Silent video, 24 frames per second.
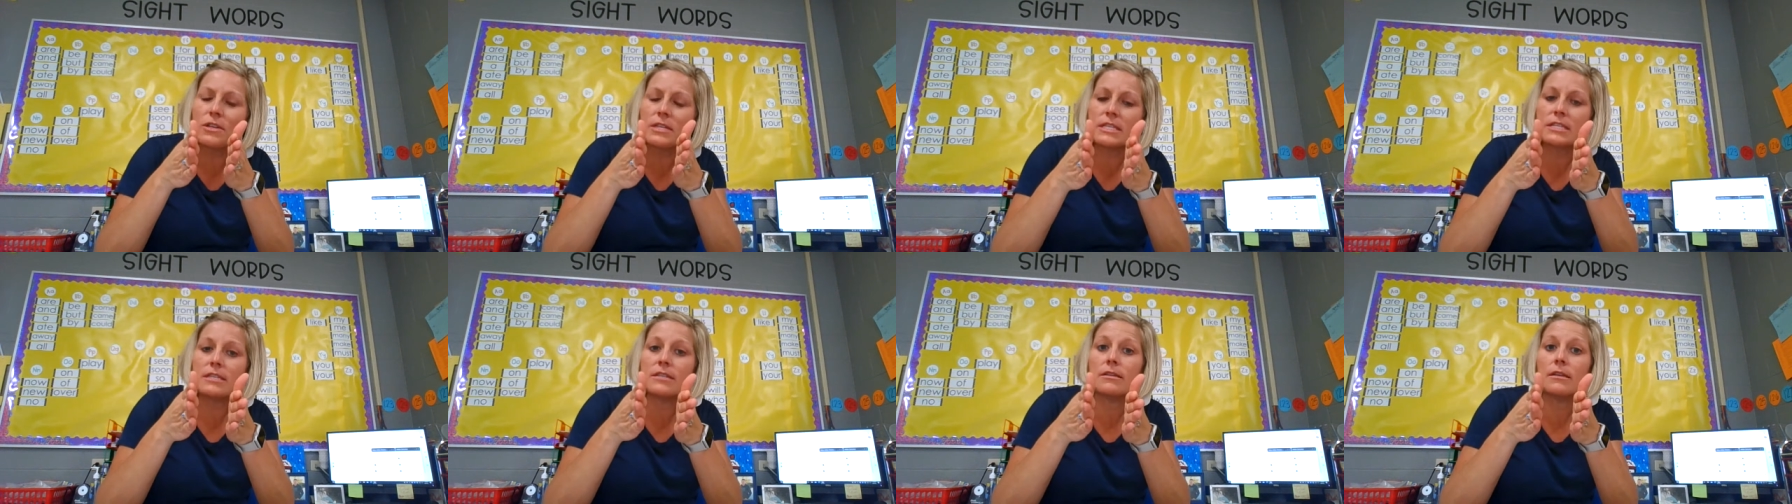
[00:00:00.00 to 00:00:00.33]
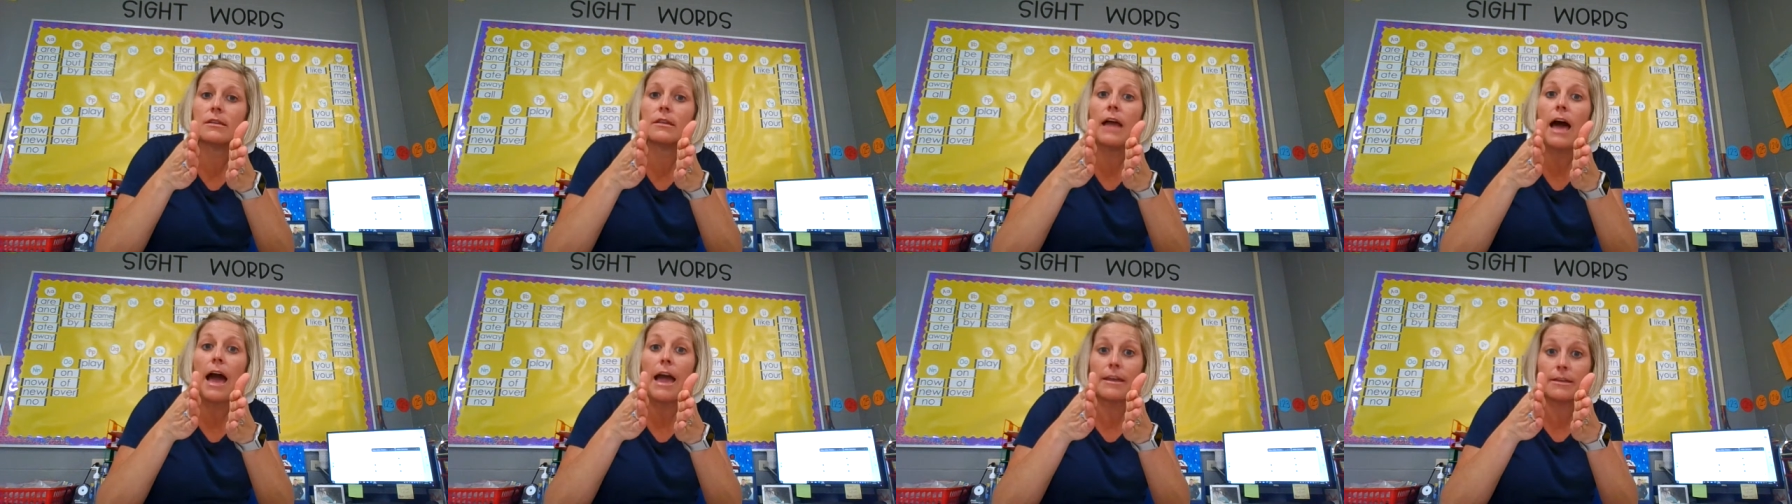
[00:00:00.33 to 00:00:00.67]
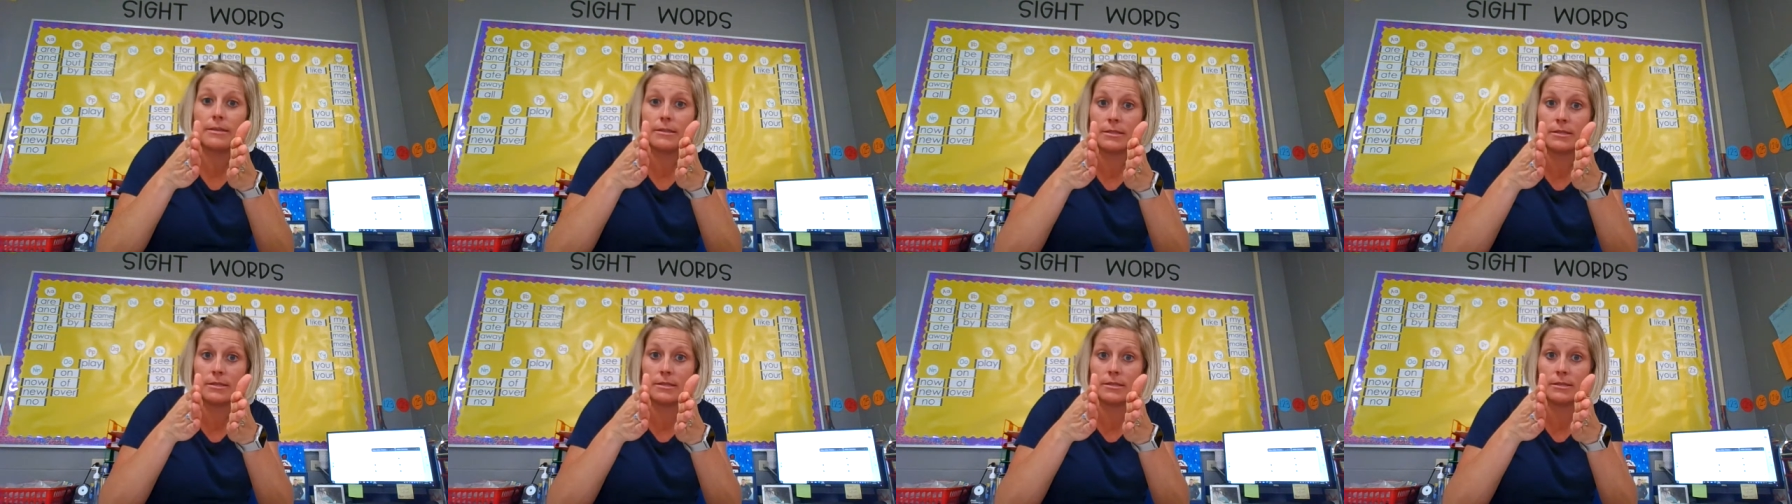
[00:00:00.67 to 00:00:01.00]

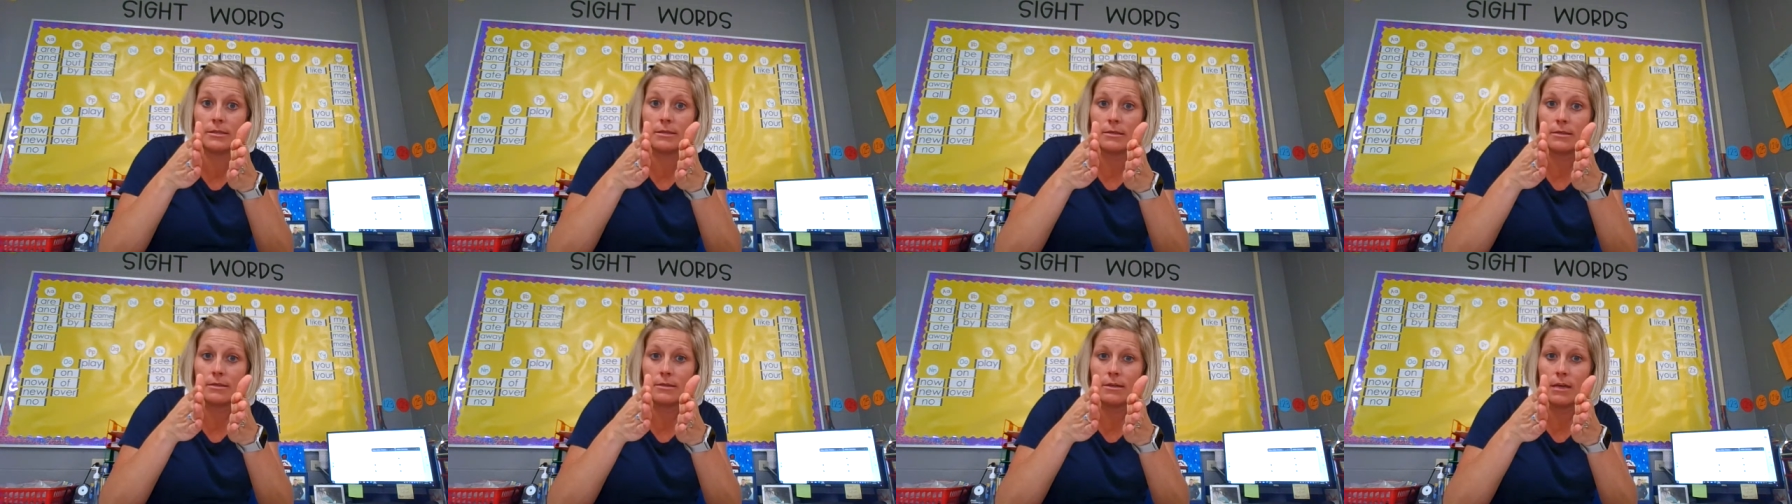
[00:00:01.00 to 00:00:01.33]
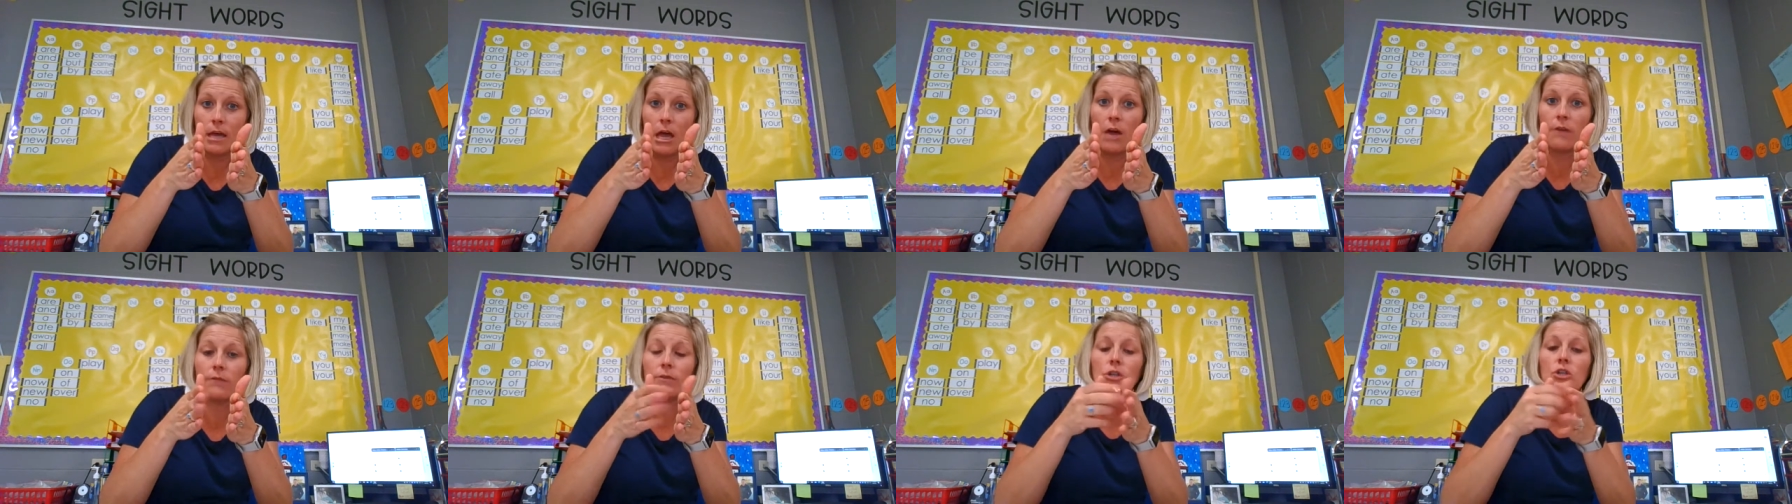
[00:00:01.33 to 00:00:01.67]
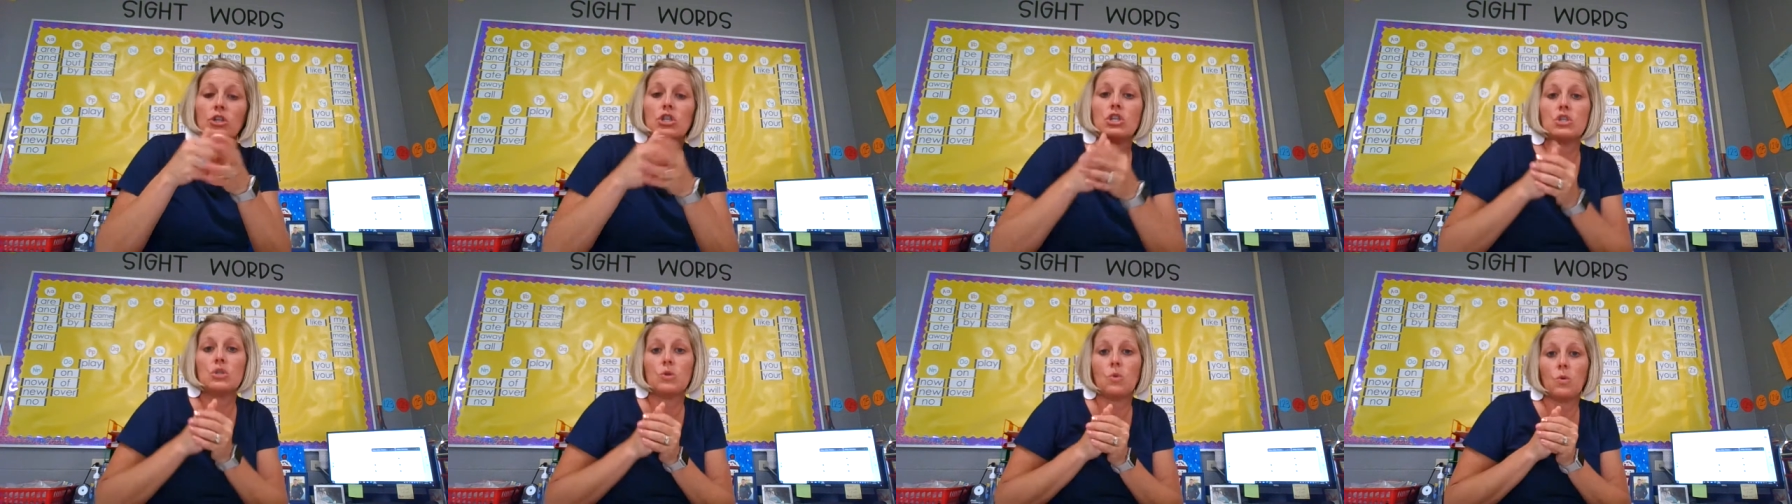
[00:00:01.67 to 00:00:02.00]
slice of
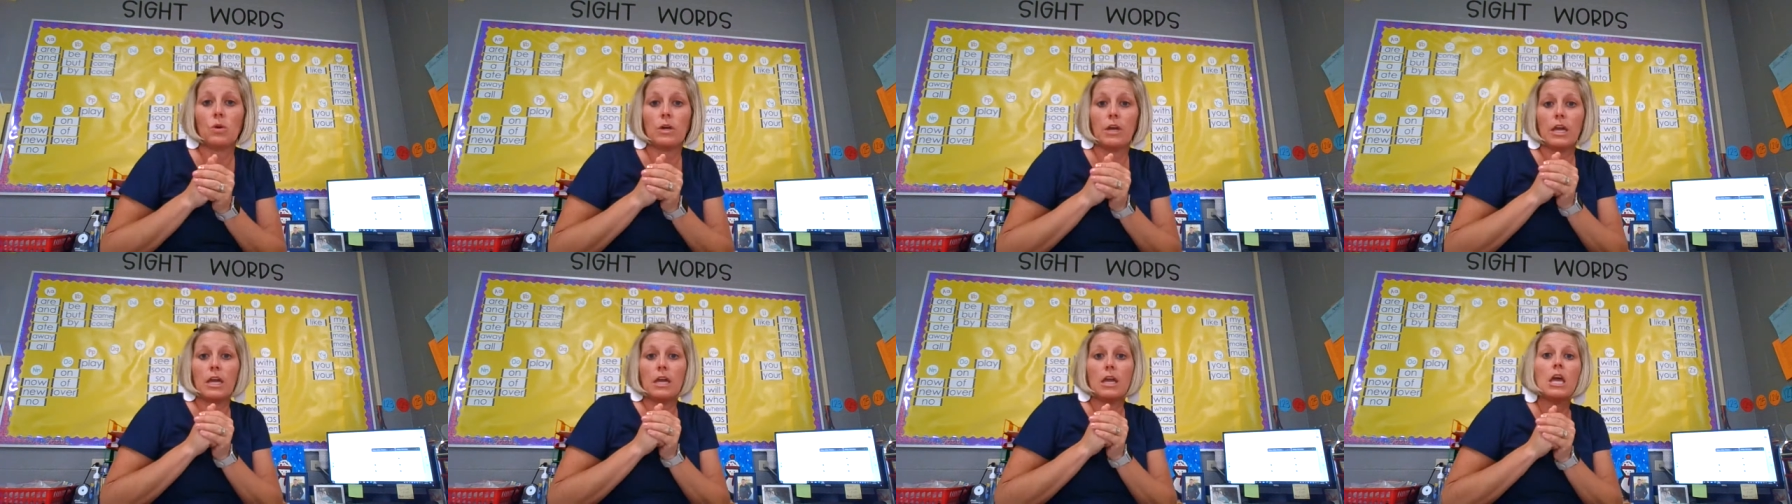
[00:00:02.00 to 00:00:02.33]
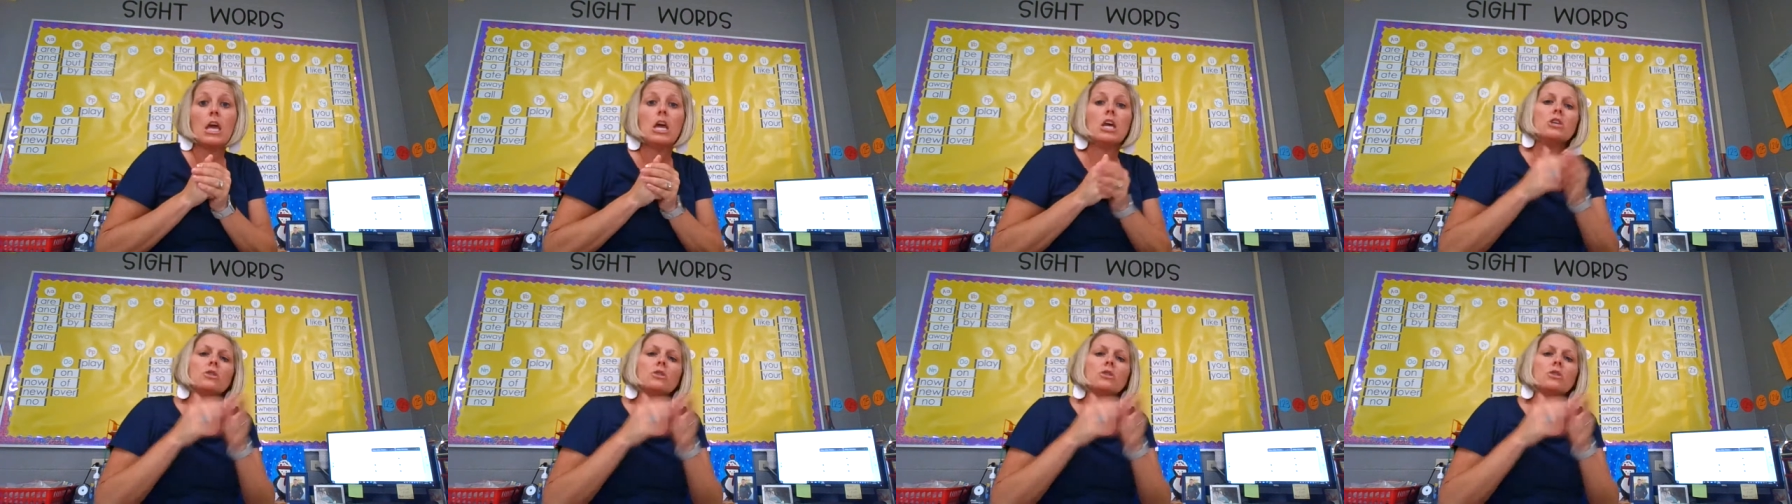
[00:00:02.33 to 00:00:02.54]
your story.